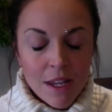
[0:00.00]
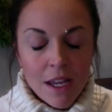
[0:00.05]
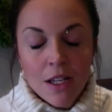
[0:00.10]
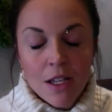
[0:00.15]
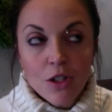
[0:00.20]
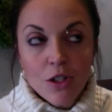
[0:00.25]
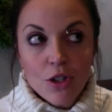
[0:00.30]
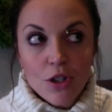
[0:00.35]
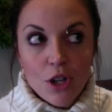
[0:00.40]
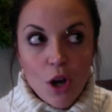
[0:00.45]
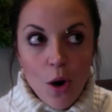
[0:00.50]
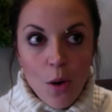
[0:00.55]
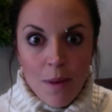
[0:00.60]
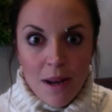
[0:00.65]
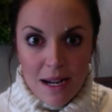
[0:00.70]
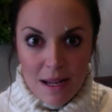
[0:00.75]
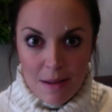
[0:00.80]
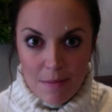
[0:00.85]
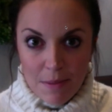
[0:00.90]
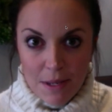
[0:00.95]
So
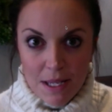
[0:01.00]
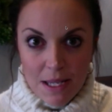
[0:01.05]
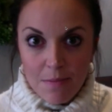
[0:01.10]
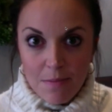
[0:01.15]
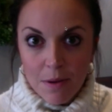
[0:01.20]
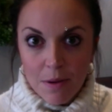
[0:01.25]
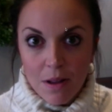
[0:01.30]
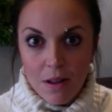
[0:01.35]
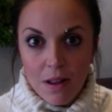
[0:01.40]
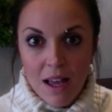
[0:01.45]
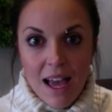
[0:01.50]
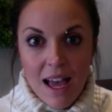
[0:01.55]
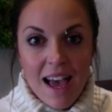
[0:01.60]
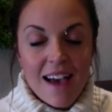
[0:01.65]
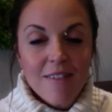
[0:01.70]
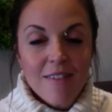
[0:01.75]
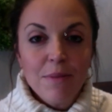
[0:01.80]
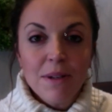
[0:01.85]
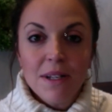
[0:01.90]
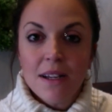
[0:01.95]
many people
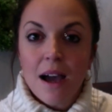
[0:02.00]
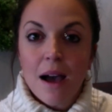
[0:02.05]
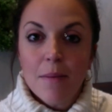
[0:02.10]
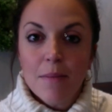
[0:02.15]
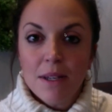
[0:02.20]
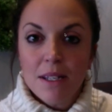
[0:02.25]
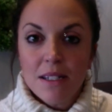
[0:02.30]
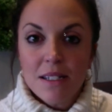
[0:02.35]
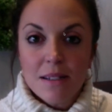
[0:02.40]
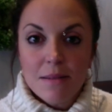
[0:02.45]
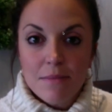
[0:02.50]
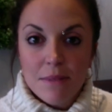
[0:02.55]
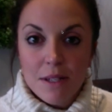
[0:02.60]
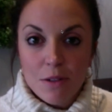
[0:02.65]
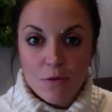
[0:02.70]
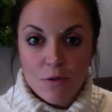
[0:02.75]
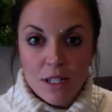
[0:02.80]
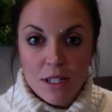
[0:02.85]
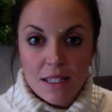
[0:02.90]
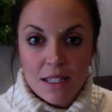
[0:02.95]
have been coming to me
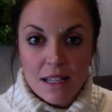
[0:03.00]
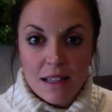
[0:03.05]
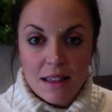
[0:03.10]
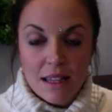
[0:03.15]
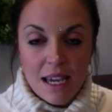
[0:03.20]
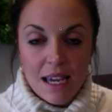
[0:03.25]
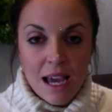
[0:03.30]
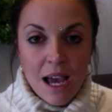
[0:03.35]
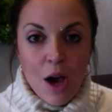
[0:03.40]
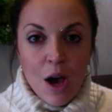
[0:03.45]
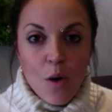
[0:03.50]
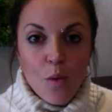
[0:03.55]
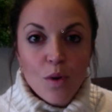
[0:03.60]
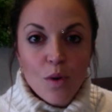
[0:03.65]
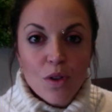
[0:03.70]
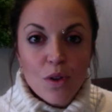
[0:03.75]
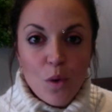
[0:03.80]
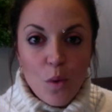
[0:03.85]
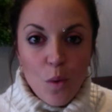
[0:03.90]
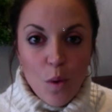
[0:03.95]
recently
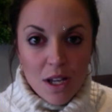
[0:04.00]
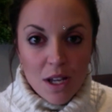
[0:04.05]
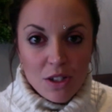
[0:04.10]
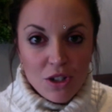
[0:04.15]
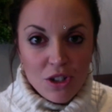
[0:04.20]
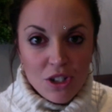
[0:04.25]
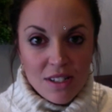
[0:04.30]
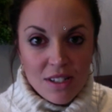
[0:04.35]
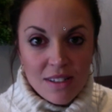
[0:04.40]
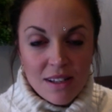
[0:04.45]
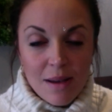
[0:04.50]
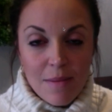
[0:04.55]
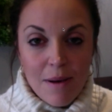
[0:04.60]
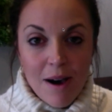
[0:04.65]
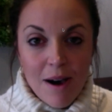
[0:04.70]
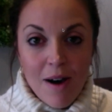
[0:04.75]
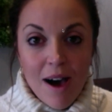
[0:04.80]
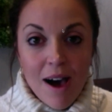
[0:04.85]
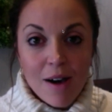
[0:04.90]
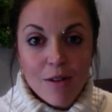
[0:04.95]
with questions
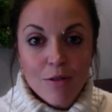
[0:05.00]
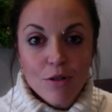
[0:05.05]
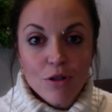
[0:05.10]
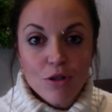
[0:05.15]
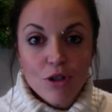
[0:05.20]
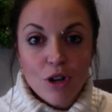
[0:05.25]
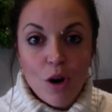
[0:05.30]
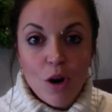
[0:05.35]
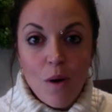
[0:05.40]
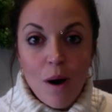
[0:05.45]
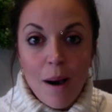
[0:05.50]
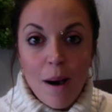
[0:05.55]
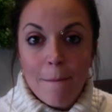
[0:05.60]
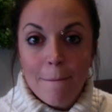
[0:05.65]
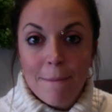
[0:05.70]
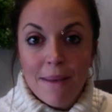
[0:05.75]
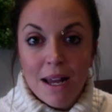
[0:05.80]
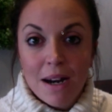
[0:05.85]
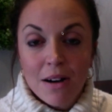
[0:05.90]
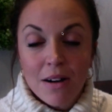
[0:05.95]
about how to show up
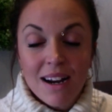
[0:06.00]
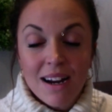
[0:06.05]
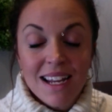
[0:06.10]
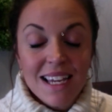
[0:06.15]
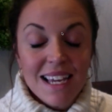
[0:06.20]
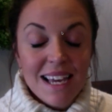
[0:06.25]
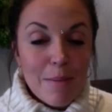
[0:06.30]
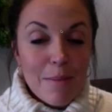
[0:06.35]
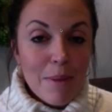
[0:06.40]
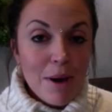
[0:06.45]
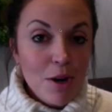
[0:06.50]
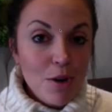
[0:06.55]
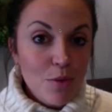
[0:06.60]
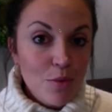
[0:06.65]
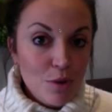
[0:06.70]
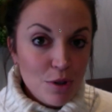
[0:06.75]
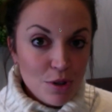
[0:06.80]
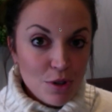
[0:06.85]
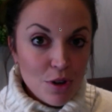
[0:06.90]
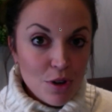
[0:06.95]
better and get better
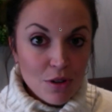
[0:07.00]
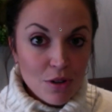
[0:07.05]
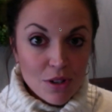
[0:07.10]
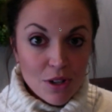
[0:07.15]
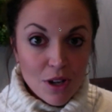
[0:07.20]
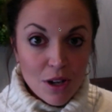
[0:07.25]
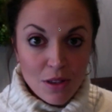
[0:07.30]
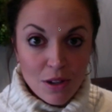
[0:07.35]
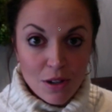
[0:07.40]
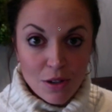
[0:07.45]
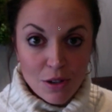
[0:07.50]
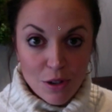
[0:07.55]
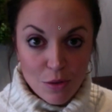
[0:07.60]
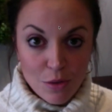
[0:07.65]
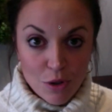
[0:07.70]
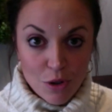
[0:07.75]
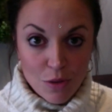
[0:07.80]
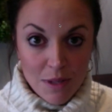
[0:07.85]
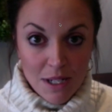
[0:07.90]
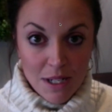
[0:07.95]
results on their
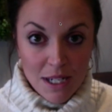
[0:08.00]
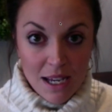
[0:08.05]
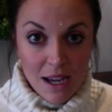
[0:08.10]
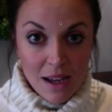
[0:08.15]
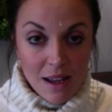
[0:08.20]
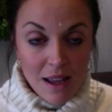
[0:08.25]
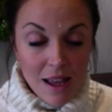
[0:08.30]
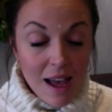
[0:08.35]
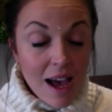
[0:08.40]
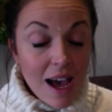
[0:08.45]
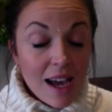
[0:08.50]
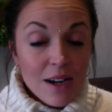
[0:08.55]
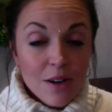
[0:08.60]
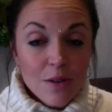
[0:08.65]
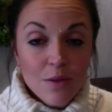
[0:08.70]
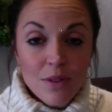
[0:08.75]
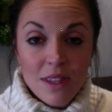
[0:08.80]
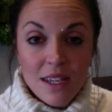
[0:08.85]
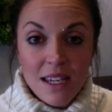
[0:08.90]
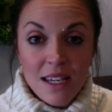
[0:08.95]
social media. I
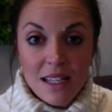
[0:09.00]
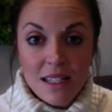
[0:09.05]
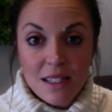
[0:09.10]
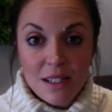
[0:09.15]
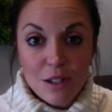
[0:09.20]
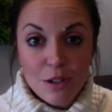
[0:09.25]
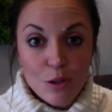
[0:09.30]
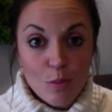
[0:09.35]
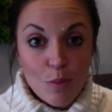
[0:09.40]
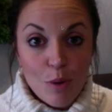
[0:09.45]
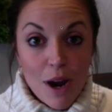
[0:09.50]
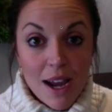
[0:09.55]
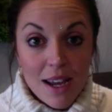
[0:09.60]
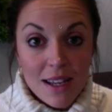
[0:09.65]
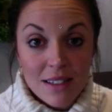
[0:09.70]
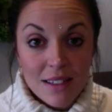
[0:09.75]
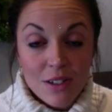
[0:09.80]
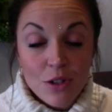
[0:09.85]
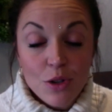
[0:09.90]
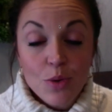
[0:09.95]
don't think it's a
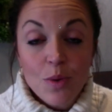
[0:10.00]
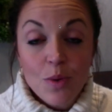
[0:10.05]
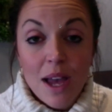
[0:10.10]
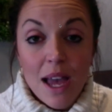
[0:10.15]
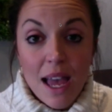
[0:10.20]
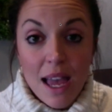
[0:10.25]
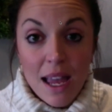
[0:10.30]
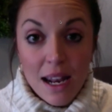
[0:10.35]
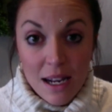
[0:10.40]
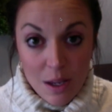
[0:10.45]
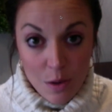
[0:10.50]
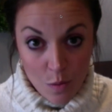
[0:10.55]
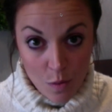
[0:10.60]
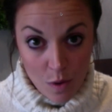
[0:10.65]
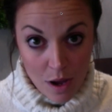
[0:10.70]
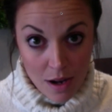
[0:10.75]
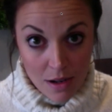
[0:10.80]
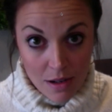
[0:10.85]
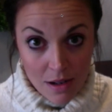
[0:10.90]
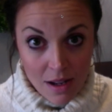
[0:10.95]
surprise to
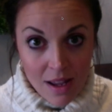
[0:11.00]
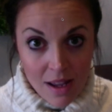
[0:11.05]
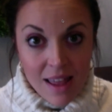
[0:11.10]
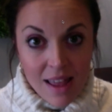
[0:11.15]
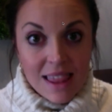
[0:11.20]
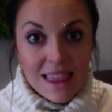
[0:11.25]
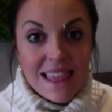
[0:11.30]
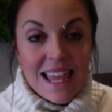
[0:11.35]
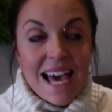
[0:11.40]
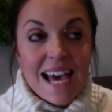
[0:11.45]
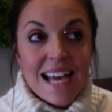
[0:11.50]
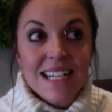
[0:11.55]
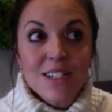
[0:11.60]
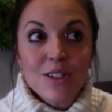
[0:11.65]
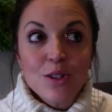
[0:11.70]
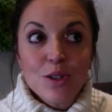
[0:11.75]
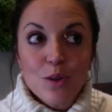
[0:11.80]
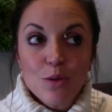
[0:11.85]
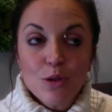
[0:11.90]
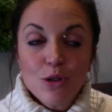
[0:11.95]
anyone that
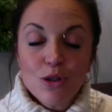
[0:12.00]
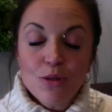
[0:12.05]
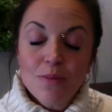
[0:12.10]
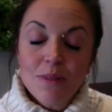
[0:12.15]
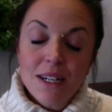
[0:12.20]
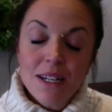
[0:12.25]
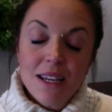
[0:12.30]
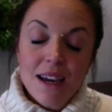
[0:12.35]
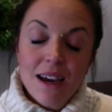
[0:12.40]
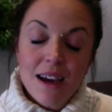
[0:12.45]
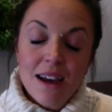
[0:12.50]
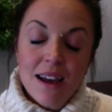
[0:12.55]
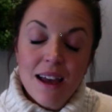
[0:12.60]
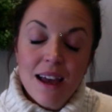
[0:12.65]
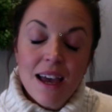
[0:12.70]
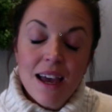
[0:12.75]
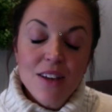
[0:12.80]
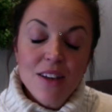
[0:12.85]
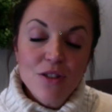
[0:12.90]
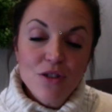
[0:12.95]
social media
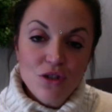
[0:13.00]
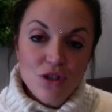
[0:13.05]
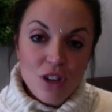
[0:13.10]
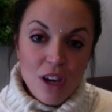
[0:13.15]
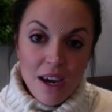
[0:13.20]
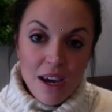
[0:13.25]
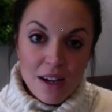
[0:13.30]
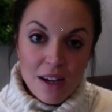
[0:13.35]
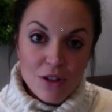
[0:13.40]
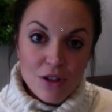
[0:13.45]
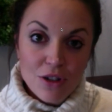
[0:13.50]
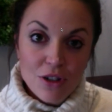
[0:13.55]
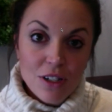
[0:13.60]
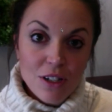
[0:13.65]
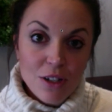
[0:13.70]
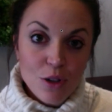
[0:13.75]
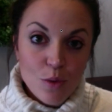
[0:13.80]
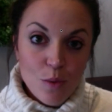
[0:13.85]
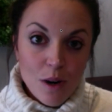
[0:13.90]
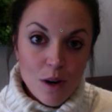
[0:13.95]
has changed
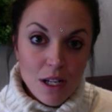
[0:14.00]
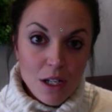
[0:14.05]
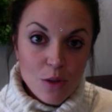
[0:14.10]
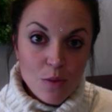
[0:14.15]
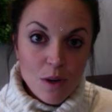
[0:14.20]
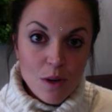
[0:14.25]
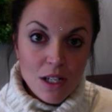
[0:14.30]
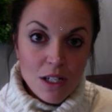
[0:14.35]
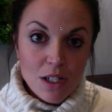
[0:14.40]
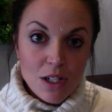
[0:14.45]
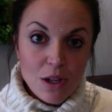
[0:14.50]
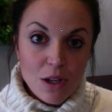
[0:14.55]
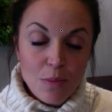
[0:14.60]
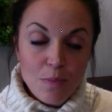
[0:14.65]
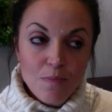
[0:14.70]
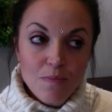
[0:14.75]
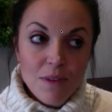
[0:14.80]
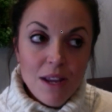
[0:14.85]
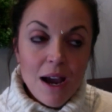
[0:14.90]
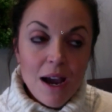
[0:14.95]
in 2022.
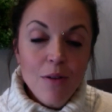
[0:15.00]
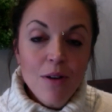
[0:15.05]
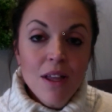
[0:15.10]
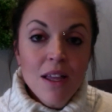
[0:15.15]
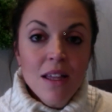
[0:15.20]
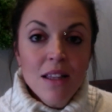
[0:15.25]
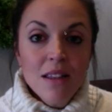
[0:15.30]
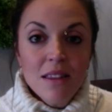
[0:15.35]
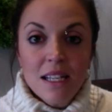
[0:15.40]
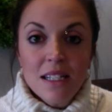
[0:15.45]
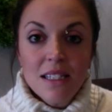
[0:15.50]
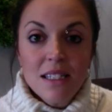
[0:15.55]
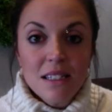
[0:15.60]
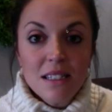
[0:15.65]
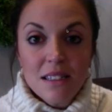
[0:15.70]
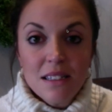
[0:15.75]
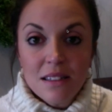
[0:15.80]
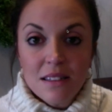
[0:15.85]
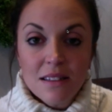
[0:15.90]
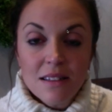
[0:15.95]
Now, let's
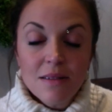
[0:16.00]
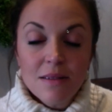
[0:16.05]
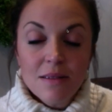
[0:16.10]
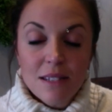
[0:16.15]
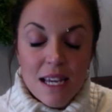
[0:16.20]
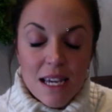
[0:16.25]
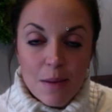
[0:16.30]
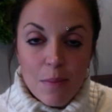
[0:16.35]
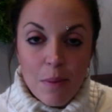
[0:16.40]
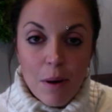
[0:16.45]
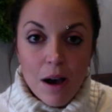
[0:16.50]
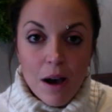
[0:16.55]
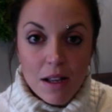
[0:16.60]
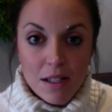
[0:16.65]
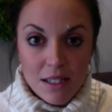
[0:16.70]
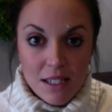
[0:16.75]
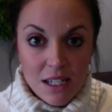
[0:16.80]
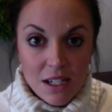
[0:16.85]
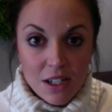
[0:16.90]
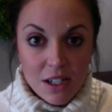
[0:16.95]
take a pause
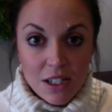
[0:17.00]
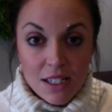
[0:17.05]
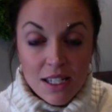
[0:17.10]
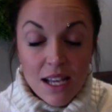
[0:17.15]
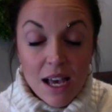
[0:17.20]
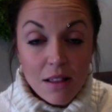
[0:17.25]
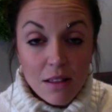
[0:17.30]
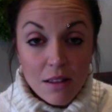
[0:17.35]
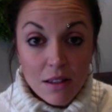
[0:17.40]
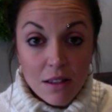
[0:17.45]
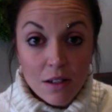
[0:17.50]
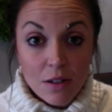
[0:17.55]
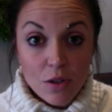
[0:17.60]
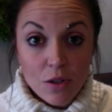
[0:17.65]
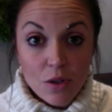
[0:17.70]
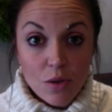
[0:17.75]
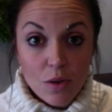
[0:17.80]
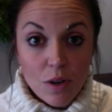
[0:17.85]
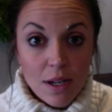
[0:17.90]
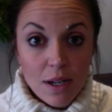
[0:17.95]
here and tell a little
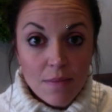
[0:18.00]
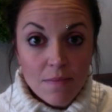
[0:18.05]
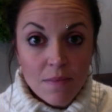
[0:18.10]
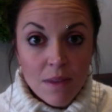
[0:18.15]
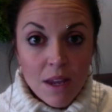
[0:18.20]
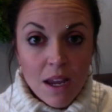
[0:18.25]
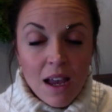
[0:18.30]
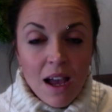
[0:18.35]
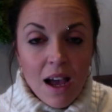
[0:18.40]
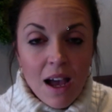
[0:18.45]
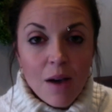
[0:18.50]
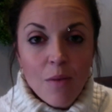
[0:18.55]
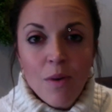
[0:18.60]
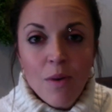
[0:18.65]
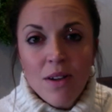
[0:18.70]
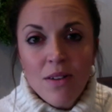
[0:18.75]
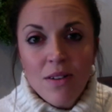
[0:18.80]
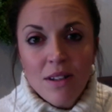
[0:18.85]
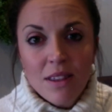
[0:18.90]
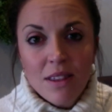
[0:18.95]
story. I
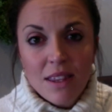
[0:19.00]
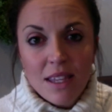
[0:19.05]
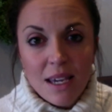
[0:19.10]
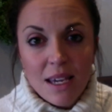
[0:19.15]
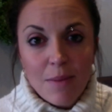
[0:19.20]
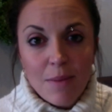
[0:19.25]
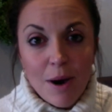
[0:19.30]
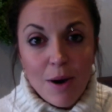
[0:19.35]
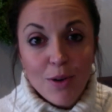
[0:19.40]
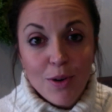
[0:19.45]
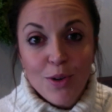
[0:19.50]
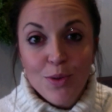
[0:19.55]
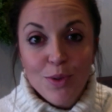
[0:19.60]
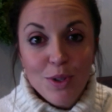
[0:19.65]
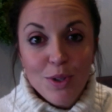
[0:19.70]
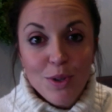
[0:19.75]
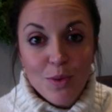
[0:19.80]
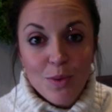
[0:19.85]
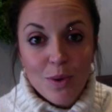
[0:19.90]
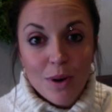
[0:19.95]
want you to think about who
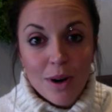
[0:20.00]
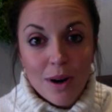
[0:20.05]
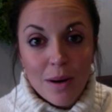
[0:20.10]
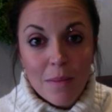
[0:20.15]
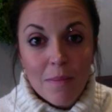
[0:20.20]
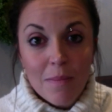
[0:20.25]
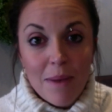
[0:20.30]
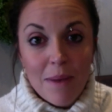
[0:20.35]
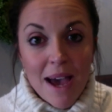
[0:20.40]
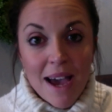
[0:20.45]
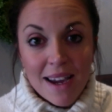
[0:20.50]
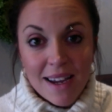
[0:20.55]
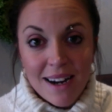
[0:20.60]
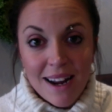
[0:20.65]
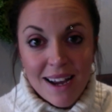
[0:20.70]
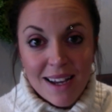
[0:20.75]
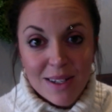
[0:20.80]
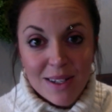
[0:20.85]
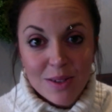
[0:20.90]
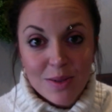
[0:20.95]
you were back in
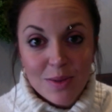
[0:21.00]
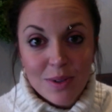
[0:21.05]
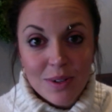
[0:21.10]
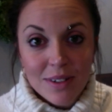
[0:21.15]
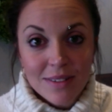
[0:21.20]
high school.